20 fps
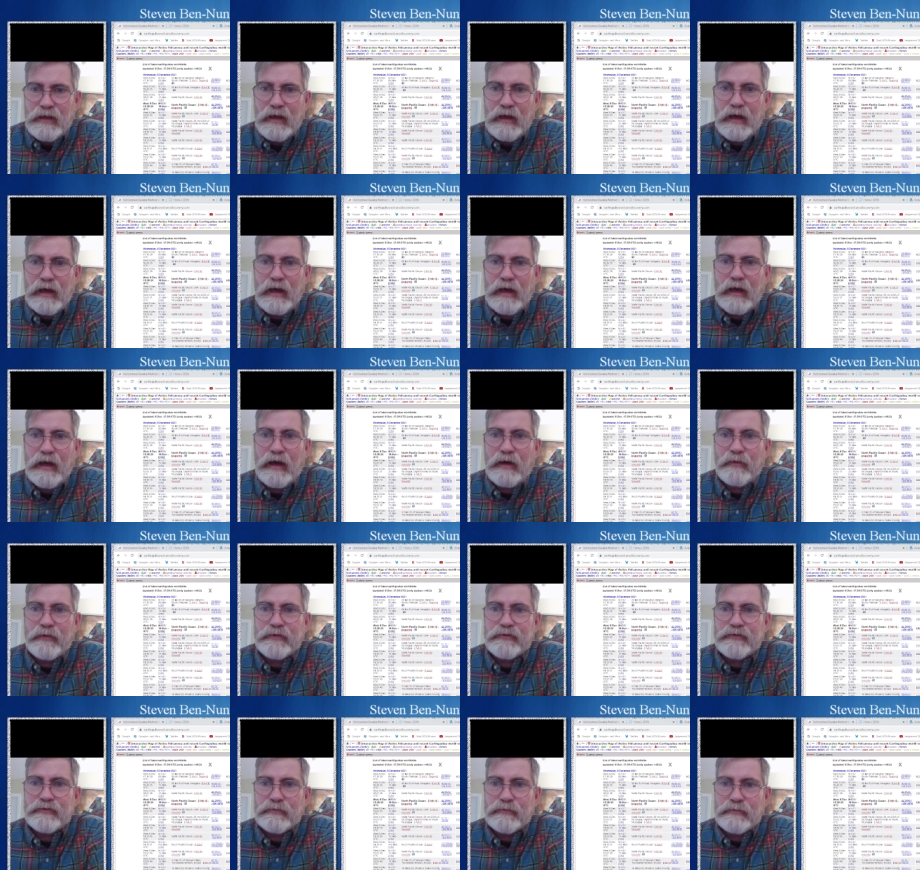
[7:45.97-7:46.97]
uh, I
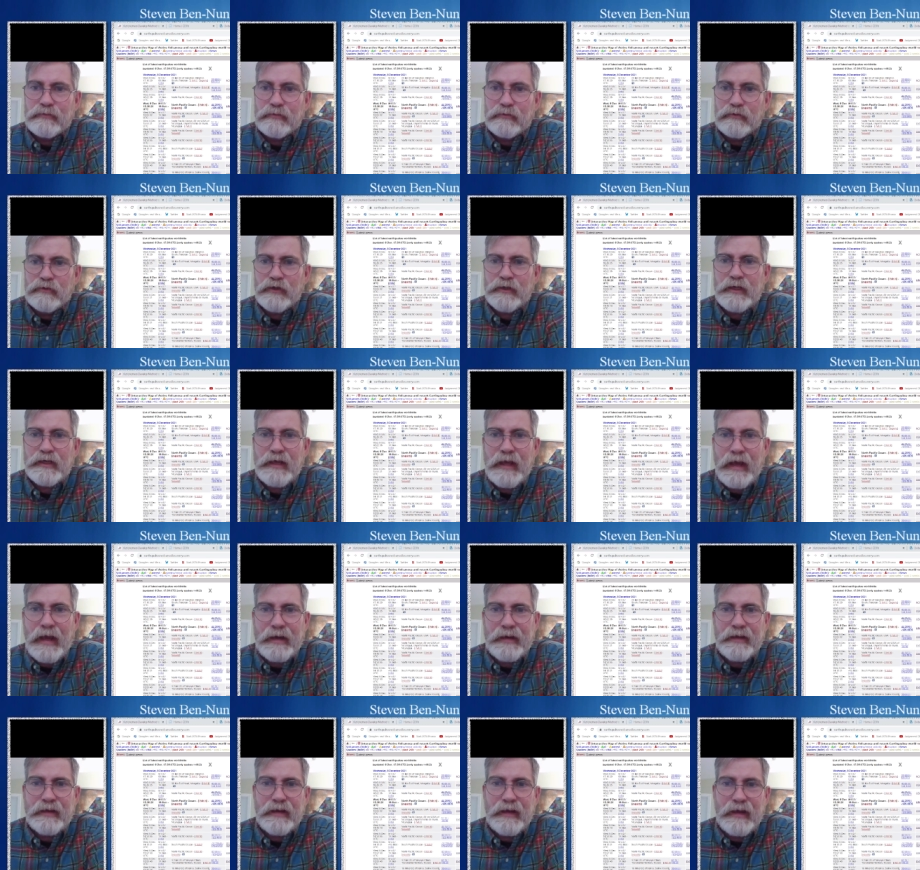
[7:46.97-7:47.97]
was looking
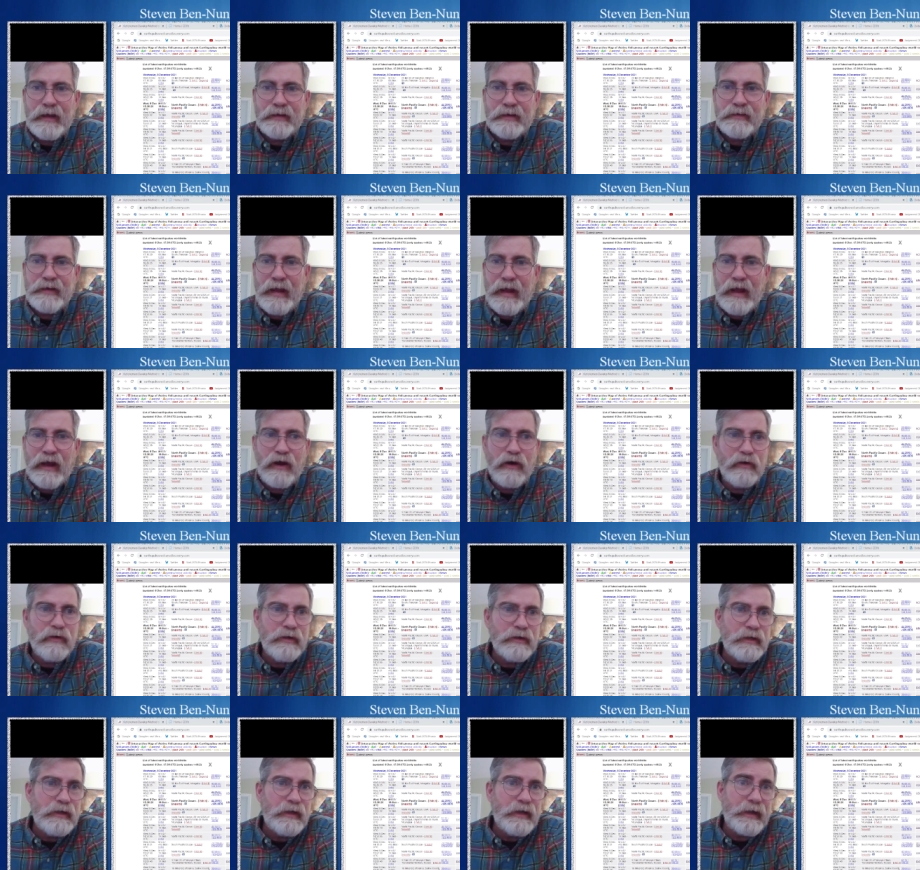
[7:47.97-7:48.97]
at it, and
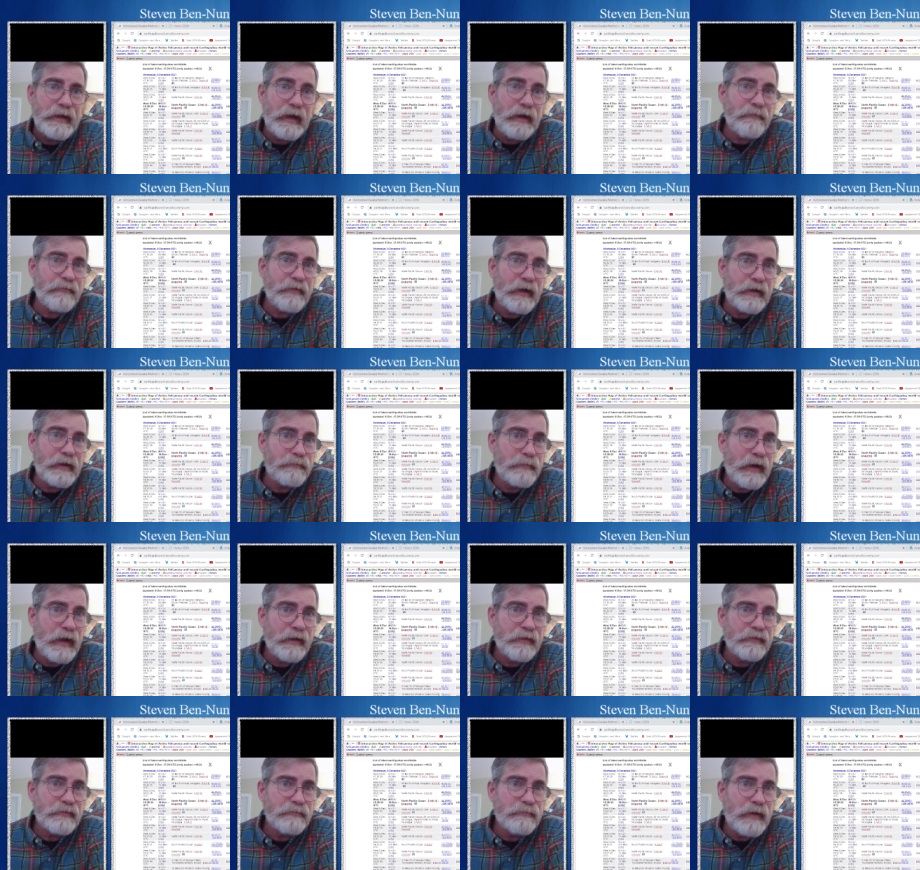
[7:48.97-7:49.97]
now, and I've got my
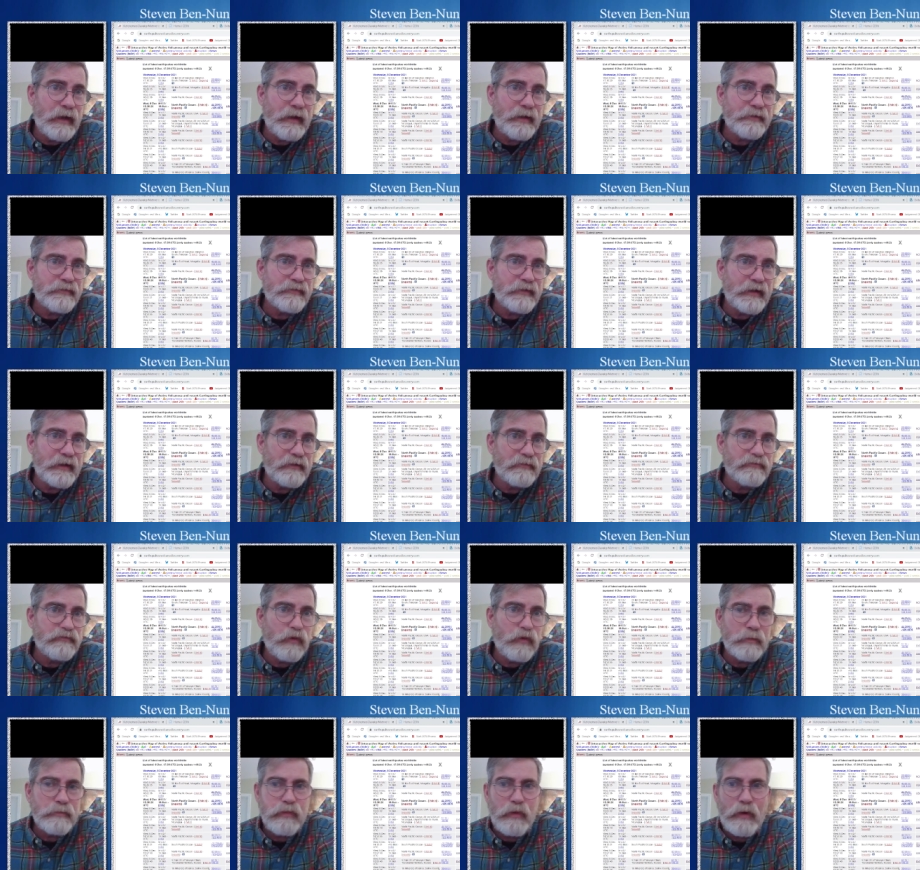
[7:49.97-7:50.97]
mindset set at
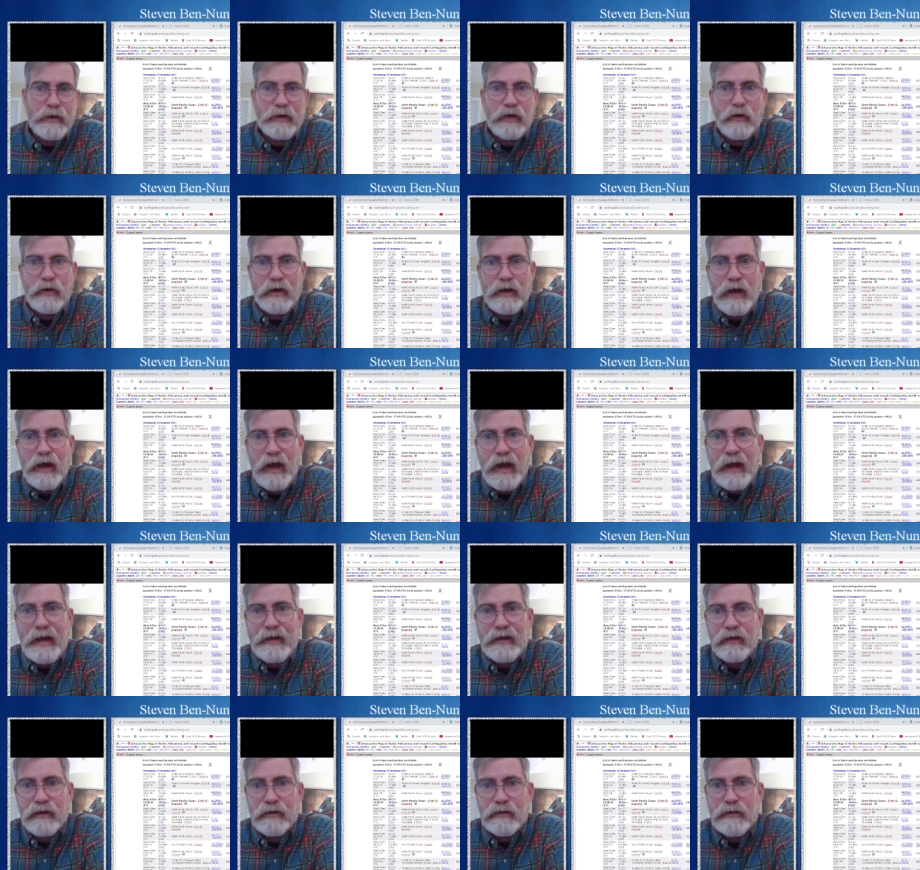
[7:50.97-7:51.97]
4.0 or
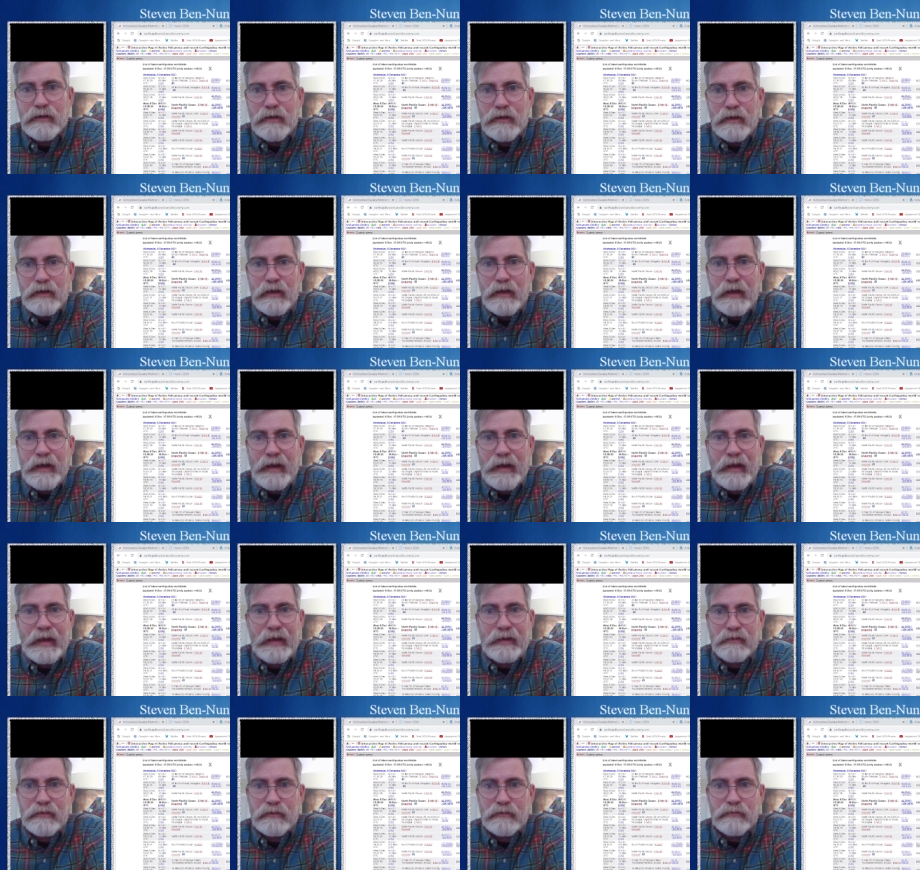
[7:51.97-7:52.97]
higher,
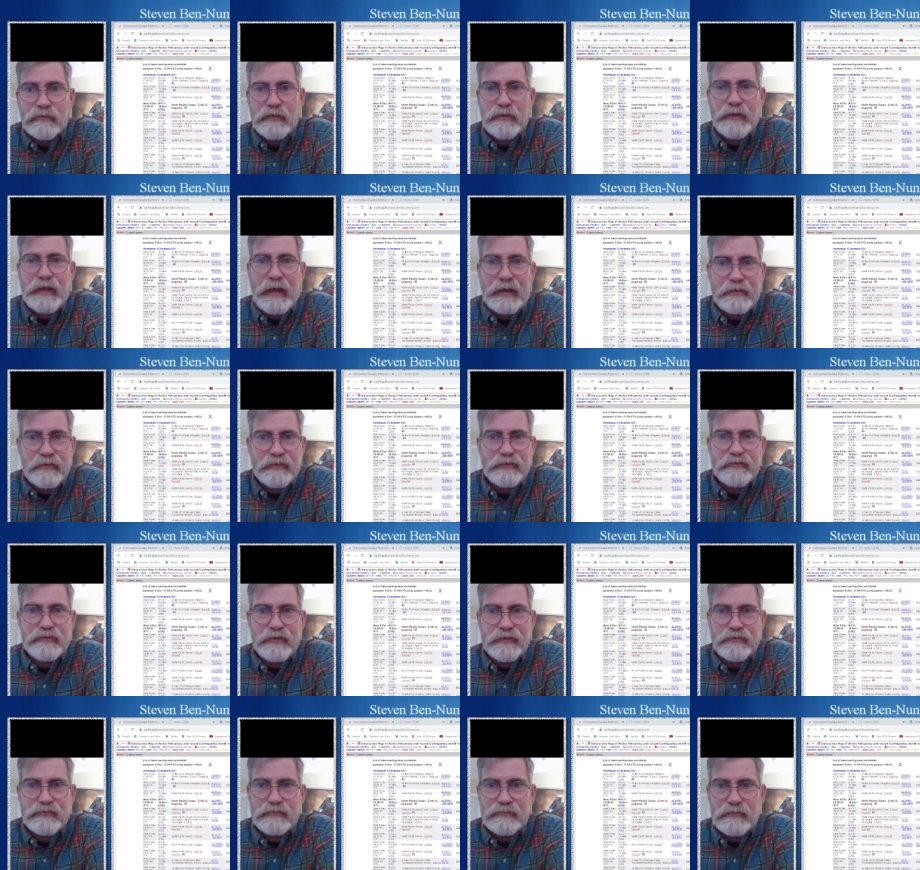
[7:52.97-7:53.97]
and look at
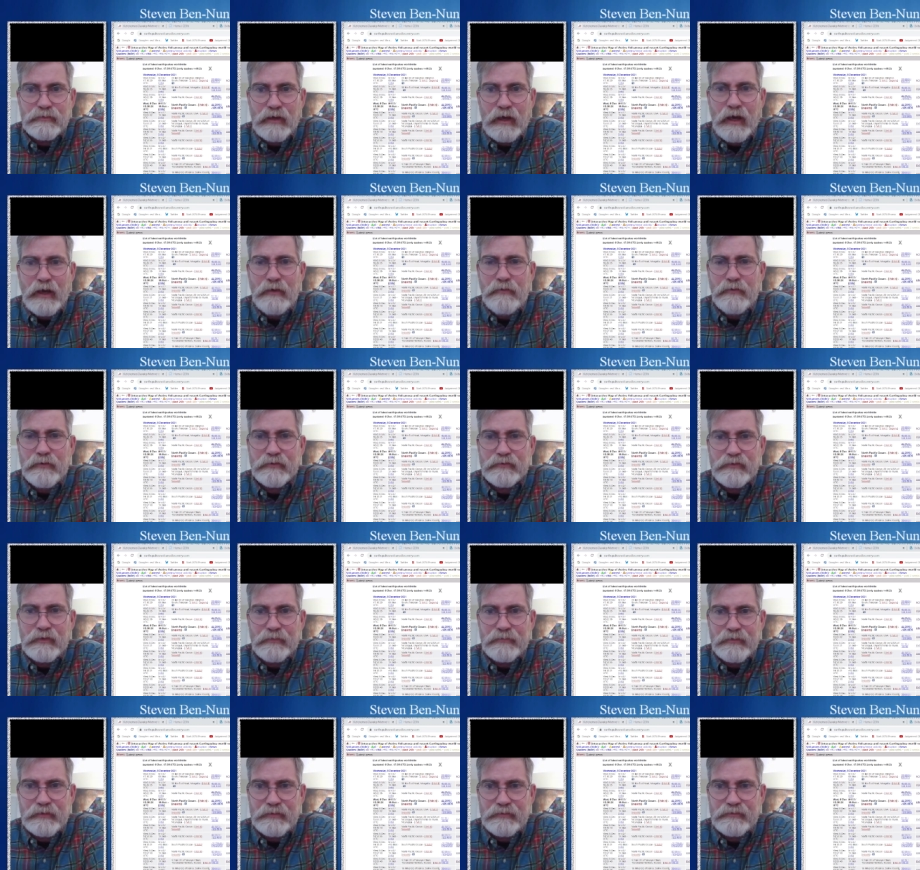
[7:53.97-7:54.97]
just hundreds
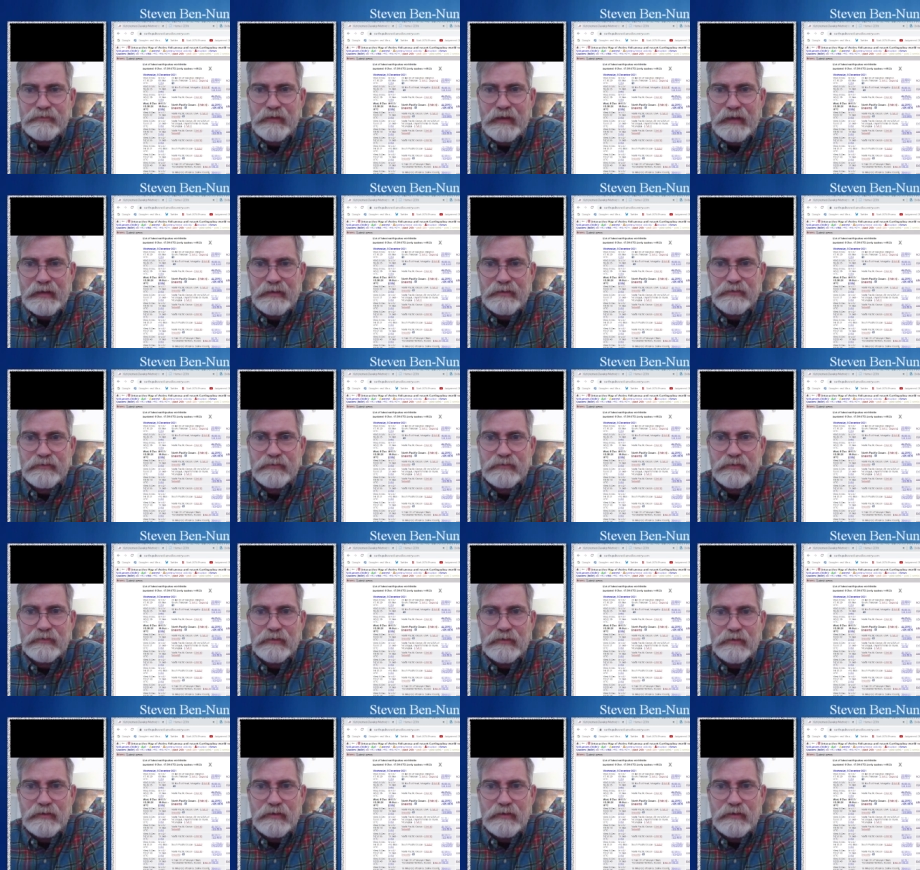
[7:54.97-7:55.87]
of these things.